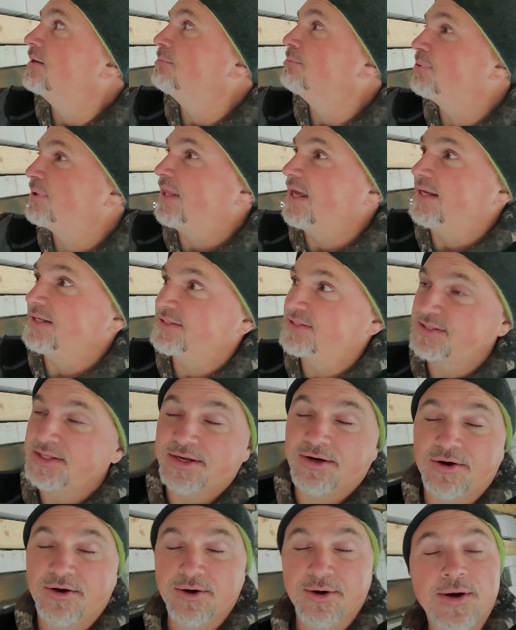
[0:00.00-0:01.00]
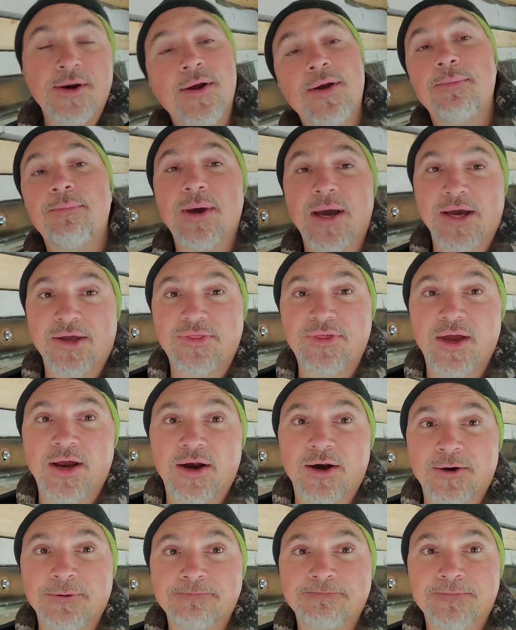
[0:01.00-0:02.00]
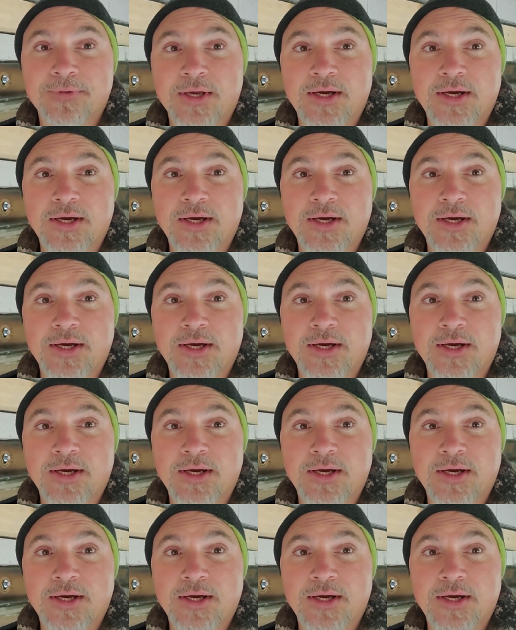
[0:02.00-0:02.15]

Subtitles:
plates that are back there.